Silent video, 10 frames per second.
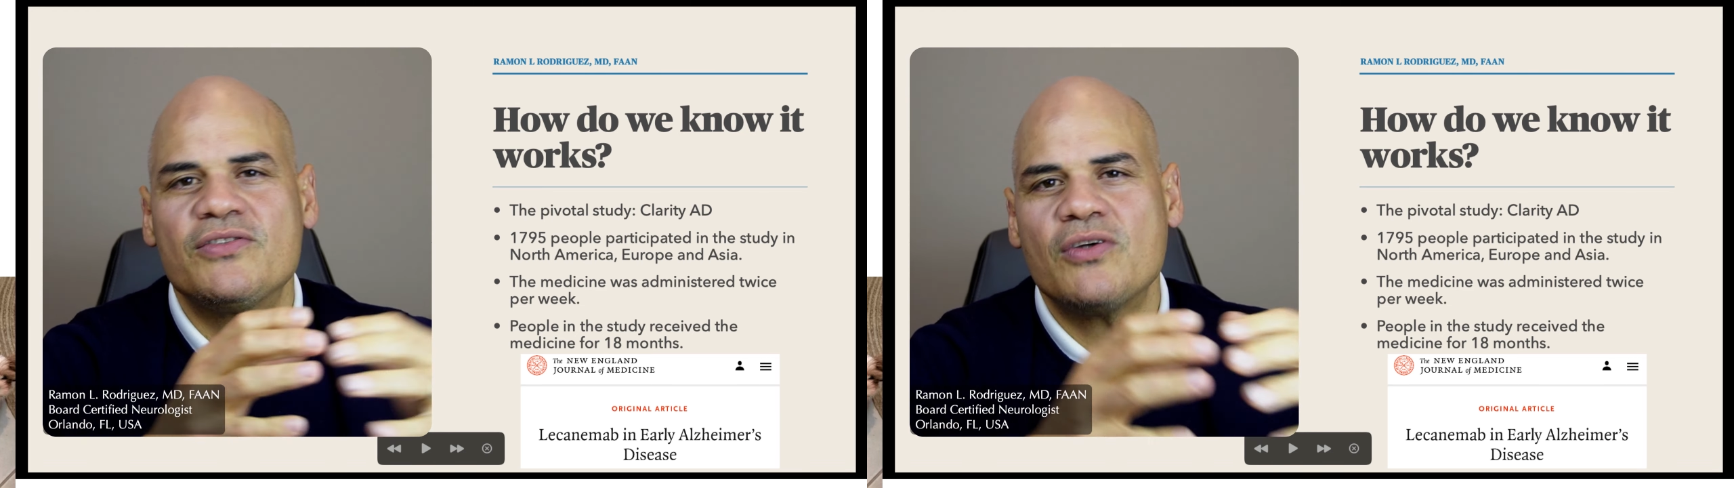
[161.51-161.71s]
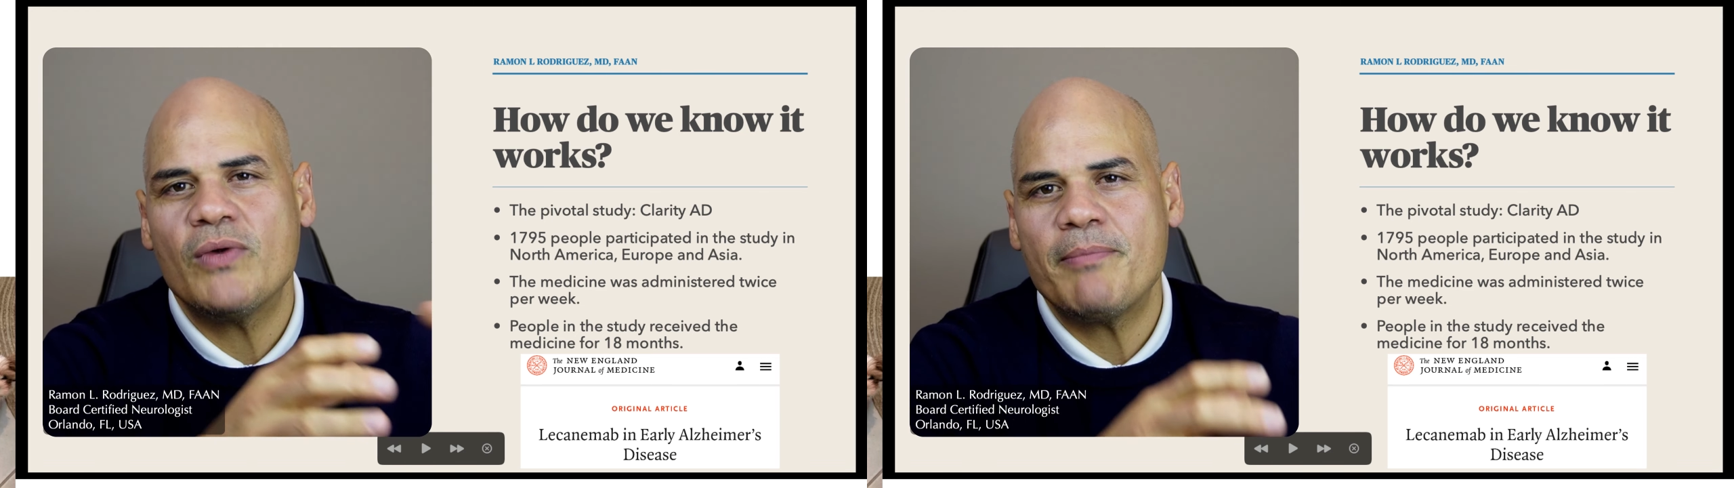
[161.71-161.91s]

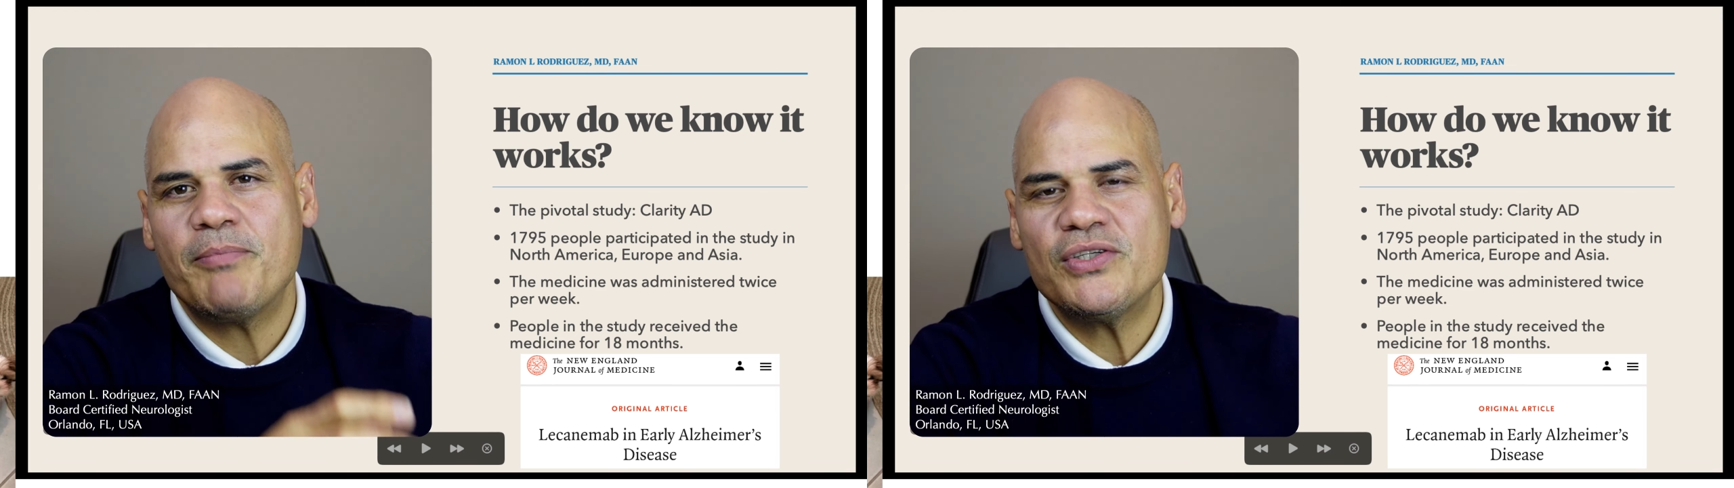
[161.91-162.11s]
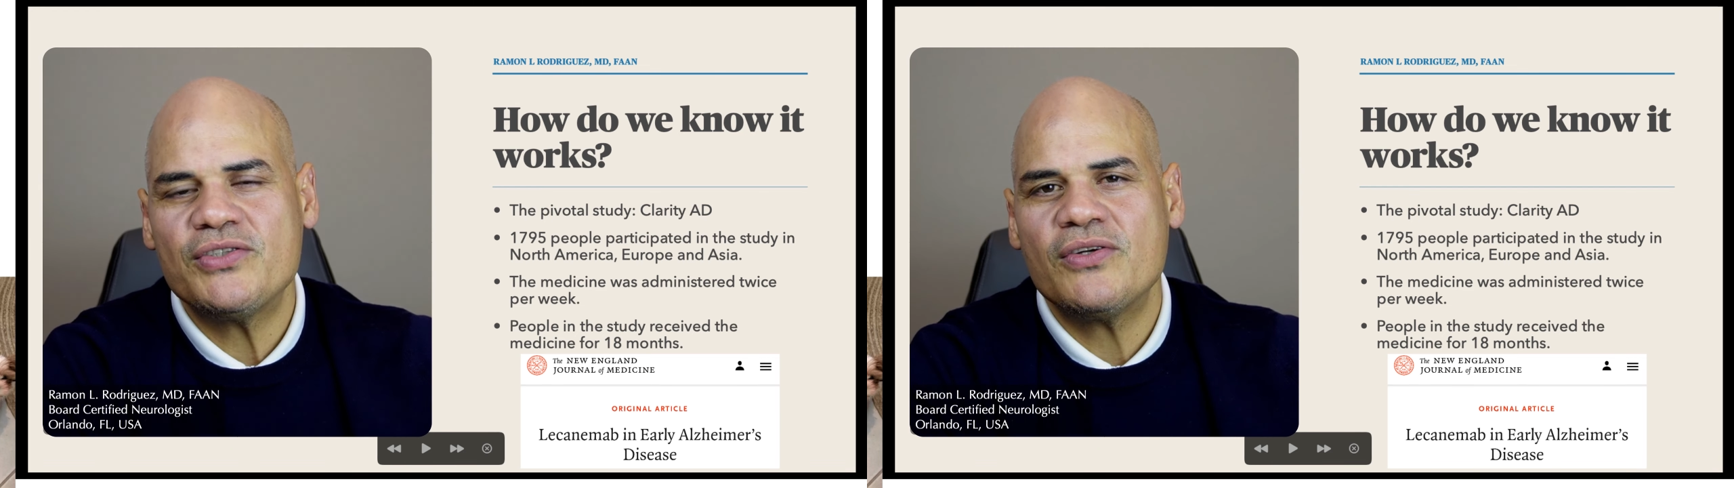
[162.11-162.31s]
So when a
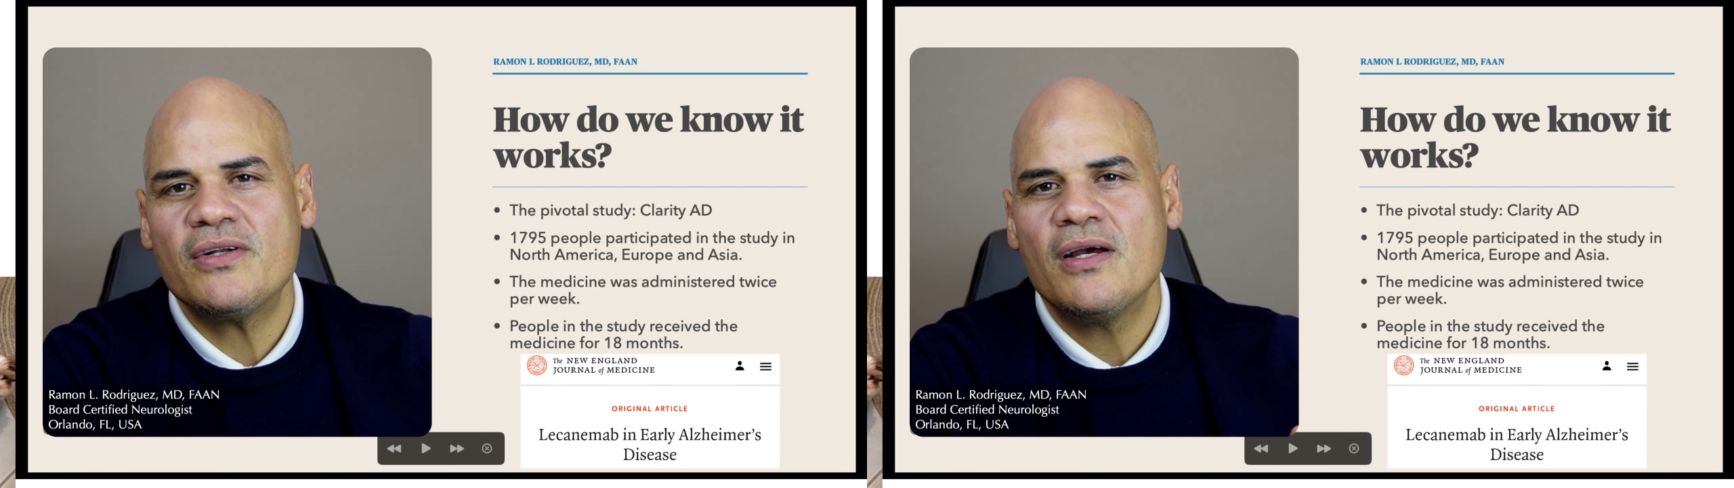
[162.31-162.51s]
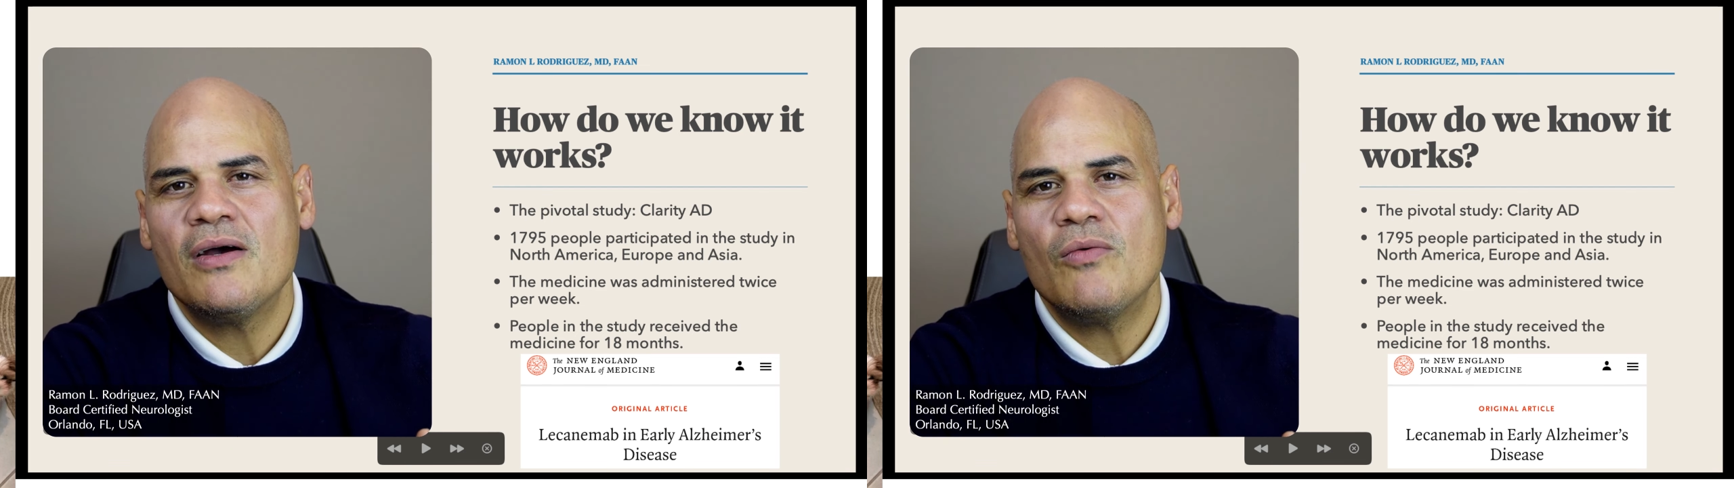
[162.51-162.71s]
person
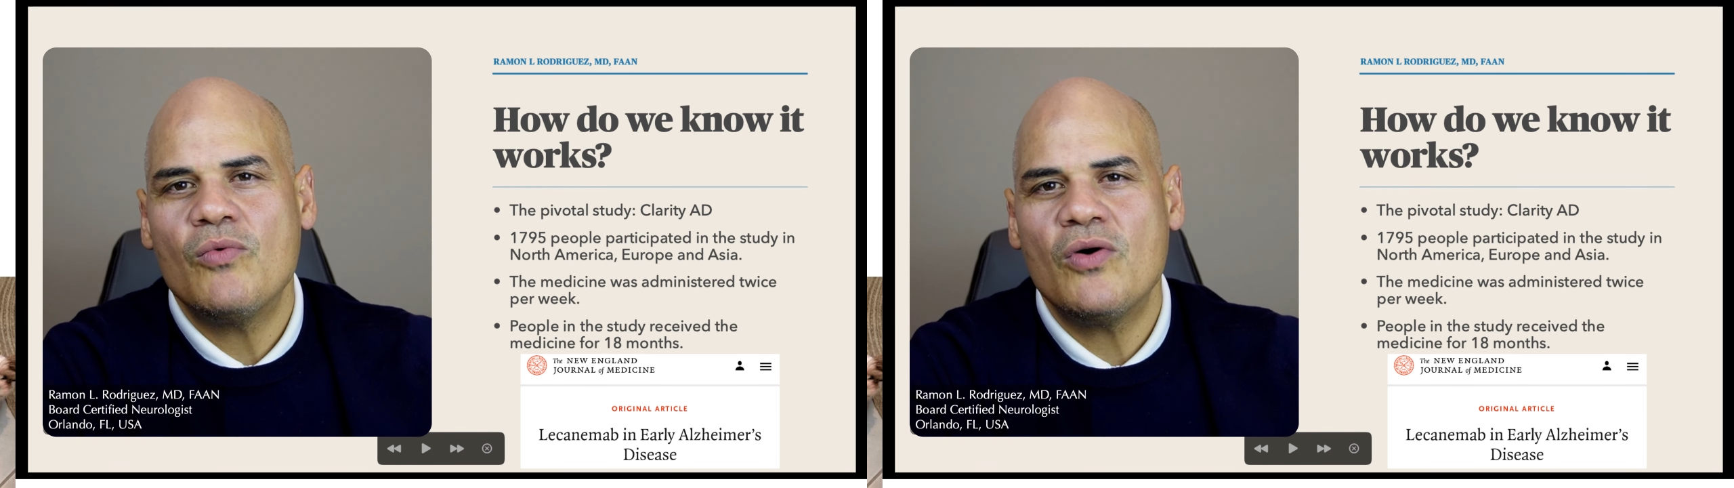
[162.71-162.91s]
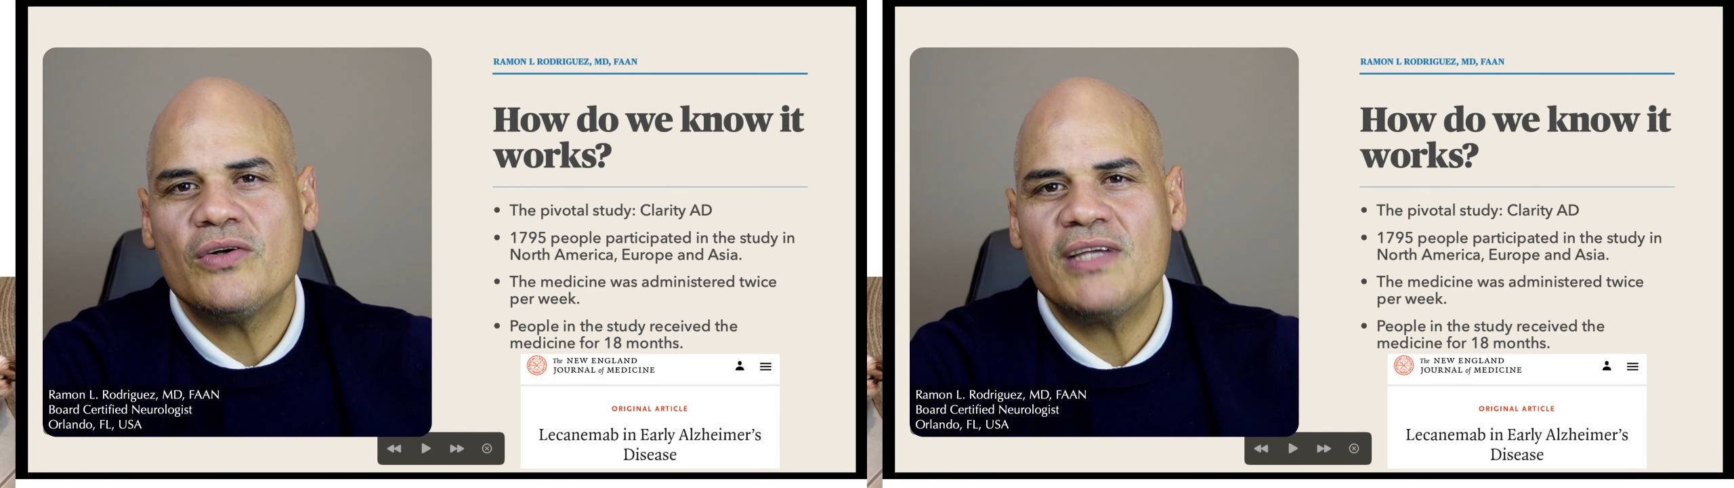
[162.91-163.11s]
was